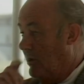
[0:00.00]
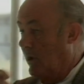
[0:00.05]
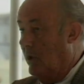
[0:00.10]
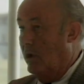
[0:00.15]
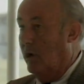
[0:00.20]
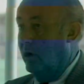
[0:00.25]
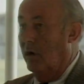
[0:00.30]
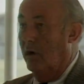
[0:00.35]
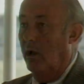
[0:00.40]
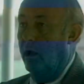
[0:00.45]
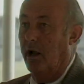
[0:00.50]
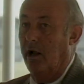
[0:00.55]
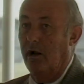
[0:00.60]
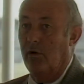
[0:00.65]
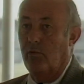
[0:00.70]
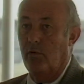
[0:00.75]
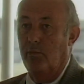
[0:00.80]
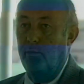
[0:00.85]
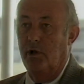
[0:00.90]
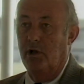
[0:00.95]
and
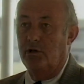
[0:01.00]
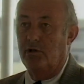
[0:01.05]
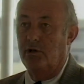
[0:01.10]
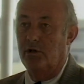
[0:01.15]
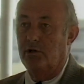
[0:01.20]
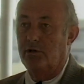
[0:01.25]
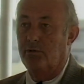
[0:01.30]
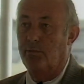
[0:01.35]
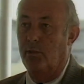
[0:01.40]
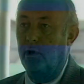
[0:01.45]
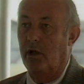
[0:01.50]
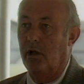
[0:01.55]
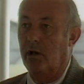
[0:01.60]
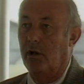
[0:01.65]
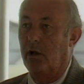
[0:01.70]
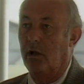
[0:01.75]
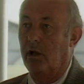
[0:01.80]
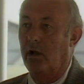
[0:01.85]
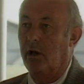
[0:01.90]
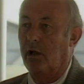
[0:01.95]

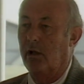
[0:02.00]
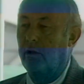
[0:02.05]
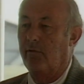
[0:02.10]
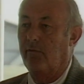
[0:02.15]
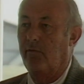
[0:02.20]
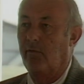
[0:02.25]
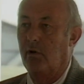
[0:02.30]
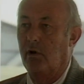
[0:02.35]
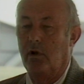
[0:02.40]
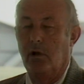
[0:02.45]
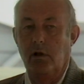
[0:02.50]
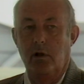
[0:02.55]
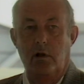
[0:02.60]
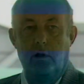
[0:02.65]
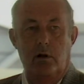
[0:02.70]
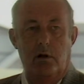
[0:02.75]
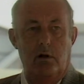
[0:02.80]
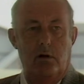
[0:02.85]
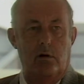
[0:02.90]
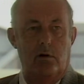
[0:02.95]
agribusinessmen that
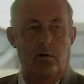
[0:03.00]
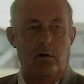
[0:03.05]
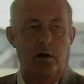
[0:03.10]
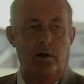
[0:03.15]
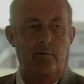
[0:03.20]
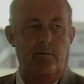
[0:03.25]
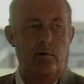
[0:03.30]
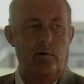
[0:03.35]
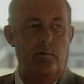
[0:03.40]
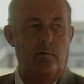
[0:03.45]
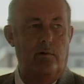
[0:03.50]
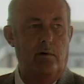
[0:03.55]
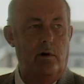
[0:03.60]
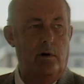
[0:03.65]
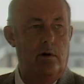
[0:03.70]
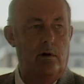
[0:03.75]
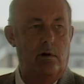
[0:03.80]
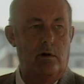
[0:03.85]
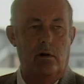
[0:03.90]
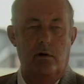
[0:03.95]
have given
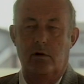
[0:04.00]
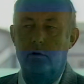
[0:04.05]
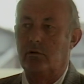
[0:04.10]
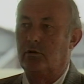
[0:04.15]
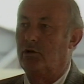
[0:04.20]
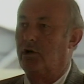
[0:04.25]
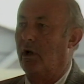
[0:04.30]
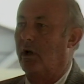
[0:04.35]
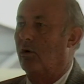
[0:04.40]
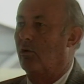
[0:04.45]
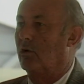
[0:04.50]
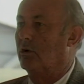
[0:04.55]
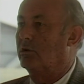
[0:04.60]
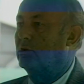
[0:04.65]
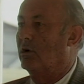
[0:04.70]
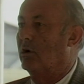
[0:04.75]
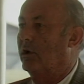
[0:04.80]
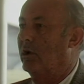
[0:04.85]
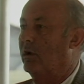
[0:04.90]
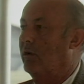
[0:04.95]

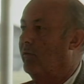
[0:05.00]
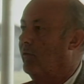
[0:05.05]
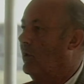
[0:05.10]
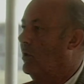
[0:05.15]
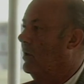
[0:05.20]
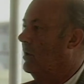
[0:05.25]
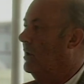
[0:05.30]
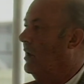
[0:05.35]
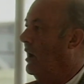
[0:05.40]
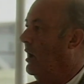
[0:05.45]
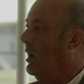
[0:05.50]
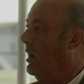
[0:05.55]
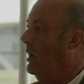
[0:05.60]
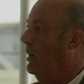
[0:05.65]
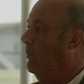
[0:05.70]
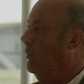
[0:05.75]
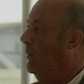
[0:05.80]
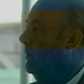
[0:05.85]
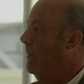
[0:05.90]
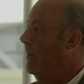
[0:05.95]
generously of their
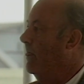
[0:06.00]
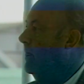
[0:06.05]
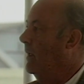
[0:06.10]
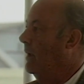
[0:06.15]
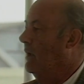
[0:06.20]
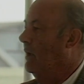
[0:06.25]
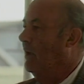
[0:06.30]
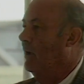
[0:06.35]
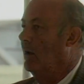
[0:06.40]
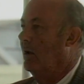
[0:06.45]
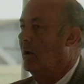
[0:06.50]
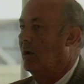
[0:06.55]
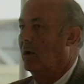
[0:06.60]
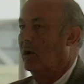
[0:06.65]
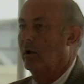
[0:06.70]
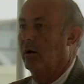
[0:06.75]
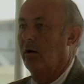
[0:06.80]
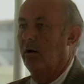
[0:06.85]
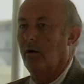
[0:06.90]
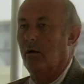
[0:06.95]
time
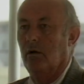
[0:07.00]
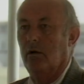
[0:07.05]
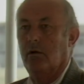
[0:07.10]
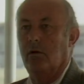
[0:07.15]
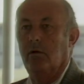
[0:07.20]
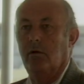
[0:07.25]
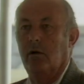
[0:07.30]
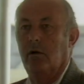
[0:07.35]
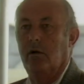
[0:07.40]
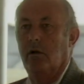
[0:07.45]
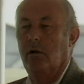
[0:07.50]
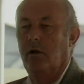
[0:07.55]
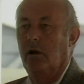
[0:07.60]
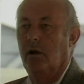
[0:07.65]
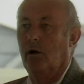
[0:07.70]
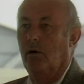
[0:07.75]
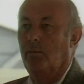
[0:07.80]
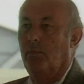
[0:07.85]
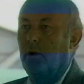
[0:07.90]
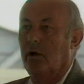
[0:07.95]
in
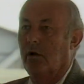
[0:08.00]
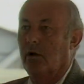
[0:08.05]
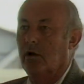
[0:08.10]
helping